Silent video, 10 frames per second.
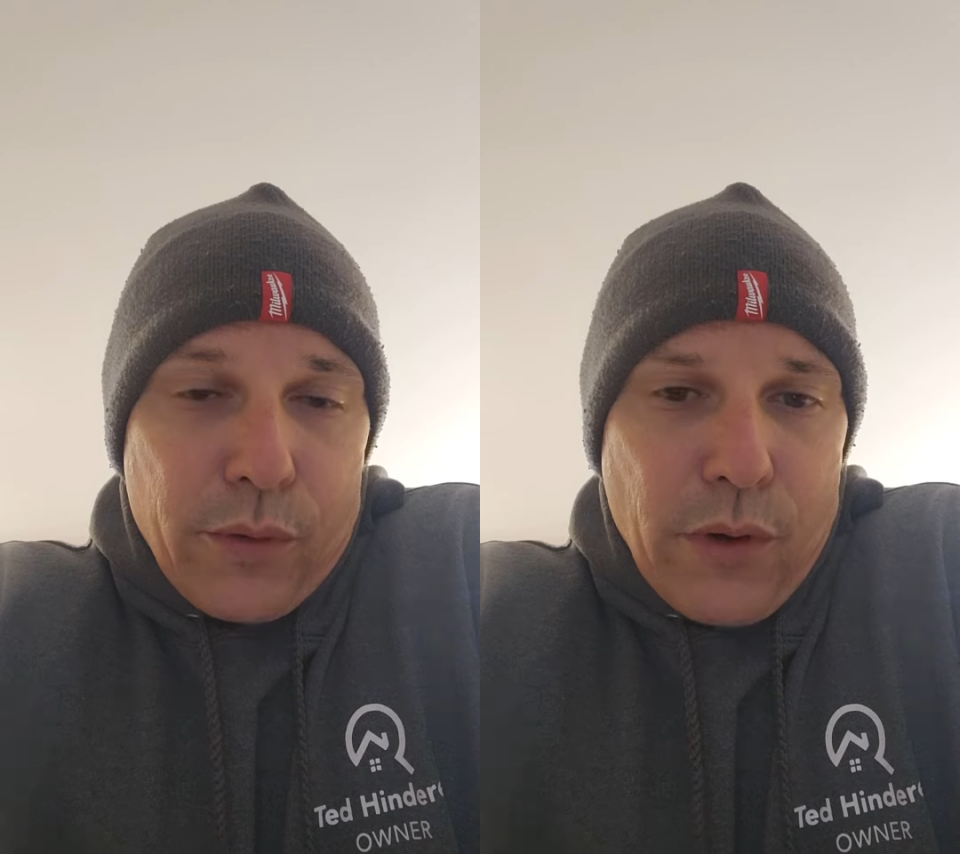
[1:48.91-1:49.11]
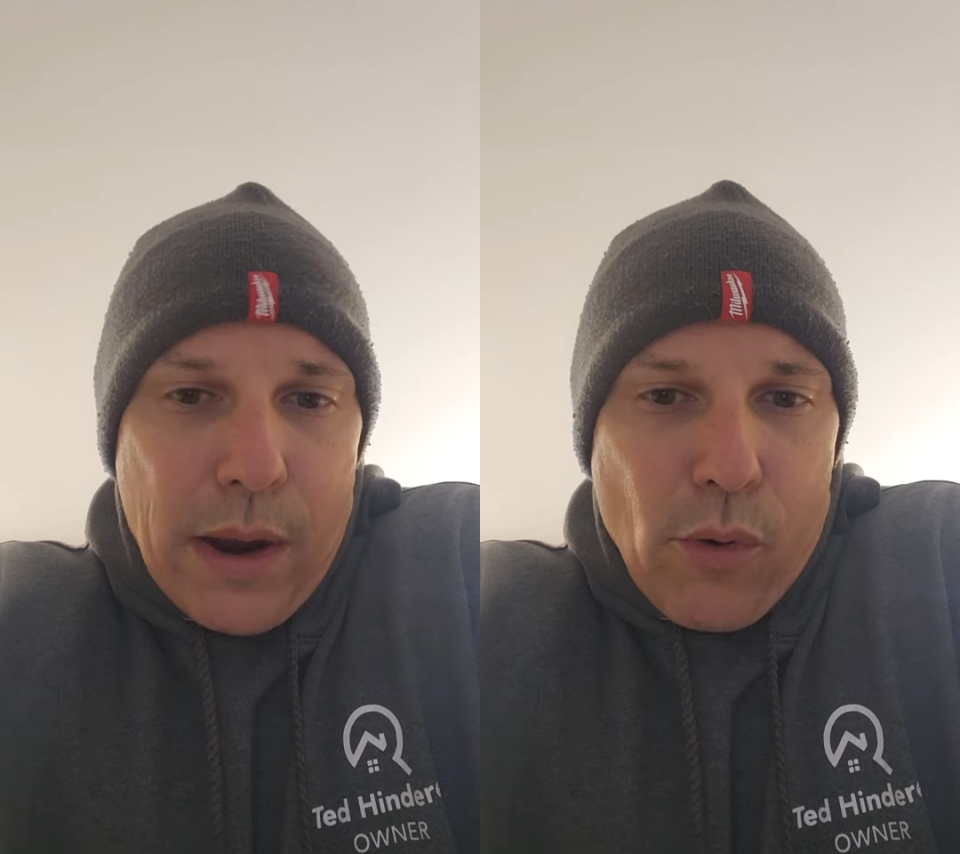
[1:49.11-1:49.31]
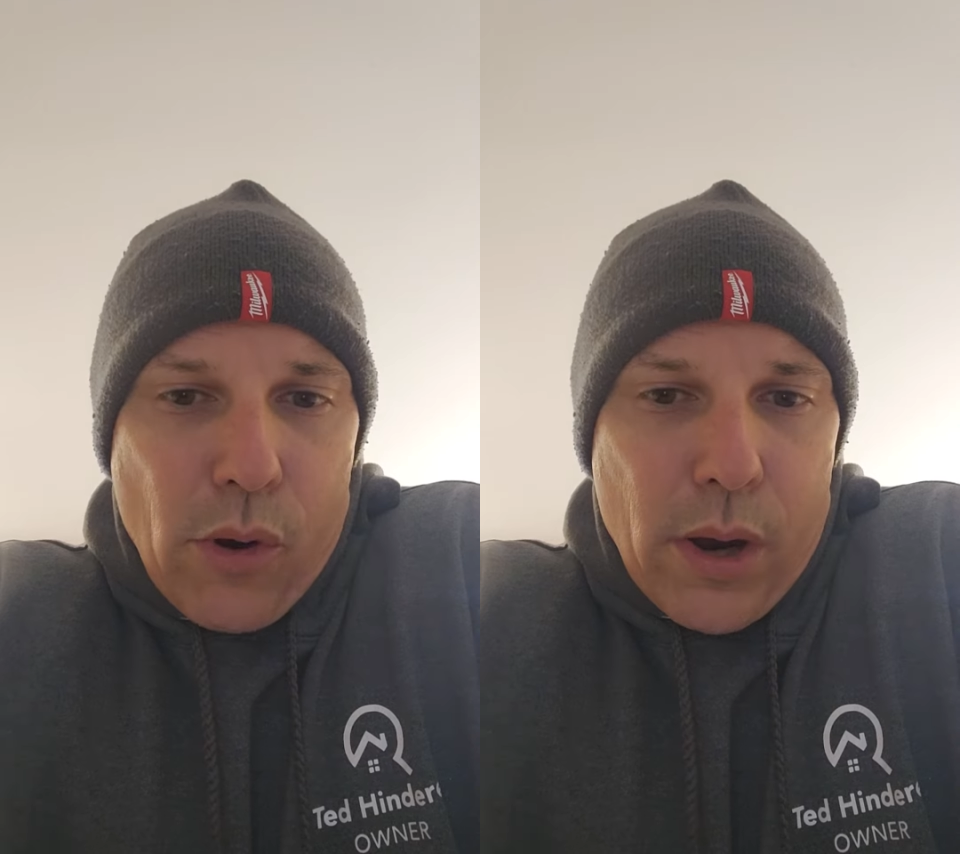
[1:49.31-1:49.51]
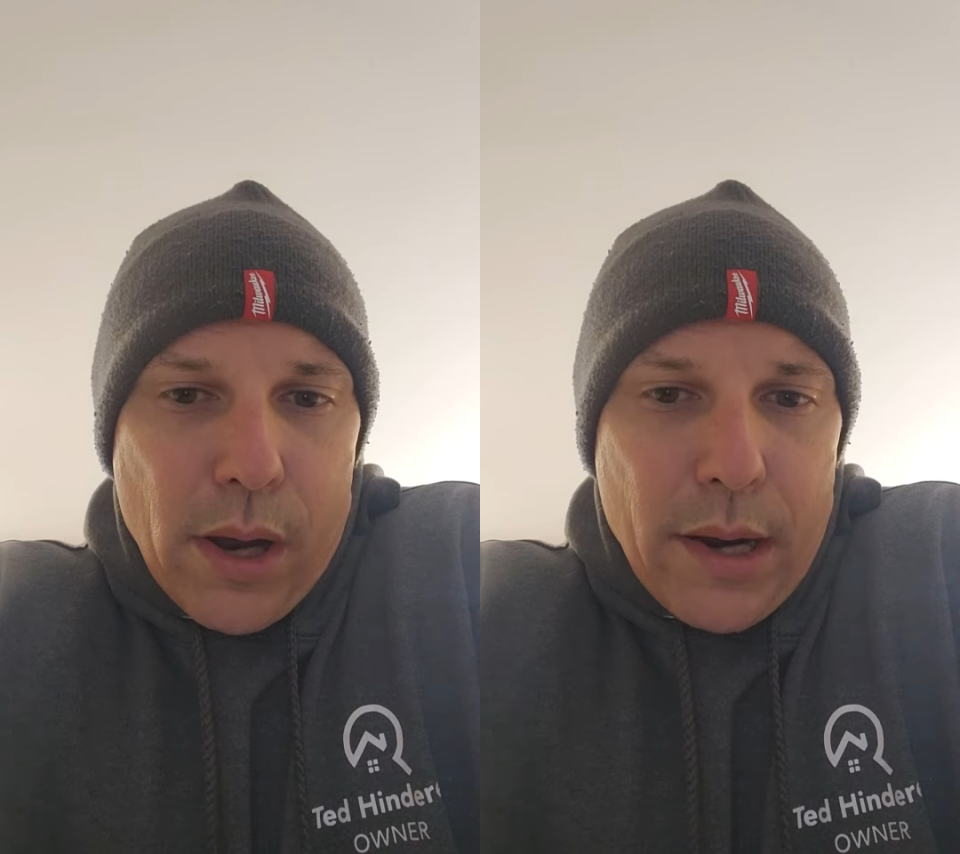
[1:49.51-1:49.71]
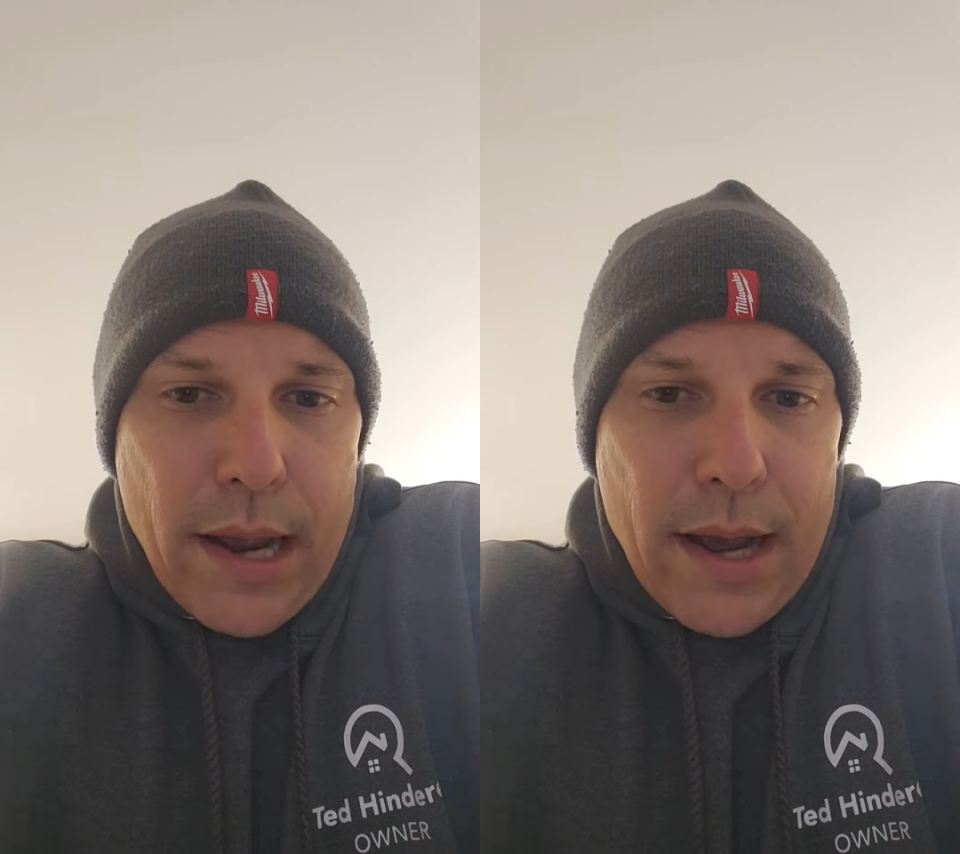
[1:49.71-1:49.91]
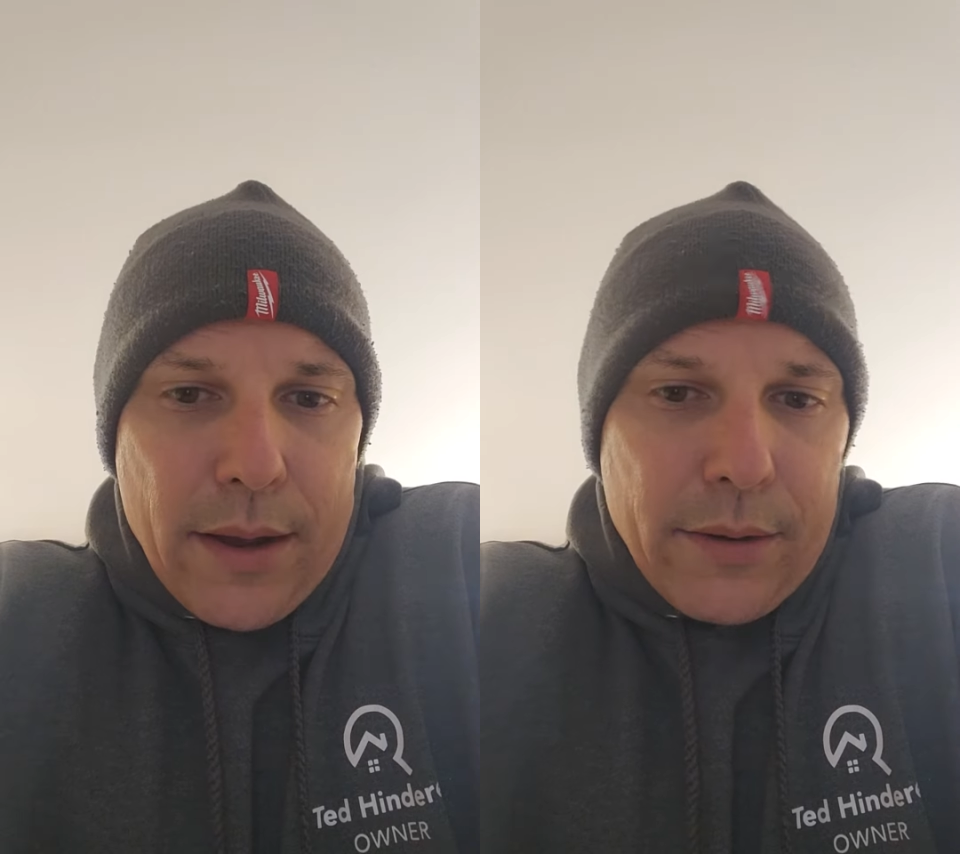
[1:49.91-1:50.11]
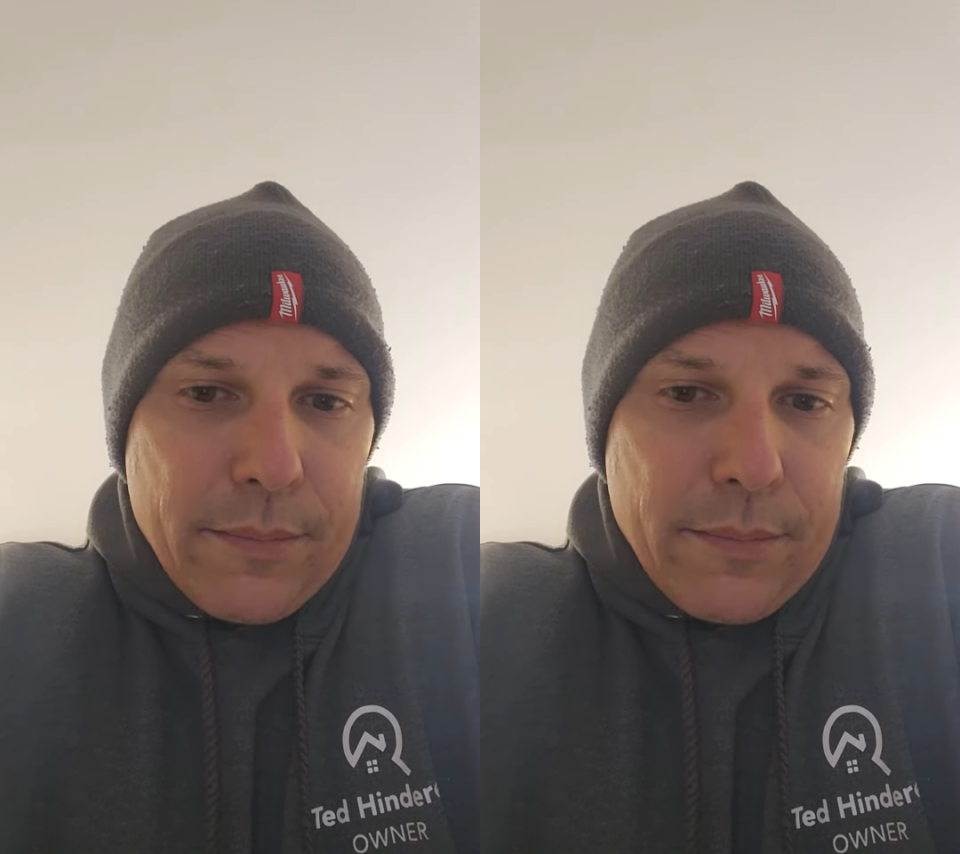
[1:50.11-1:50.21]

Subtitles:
drywall cut out,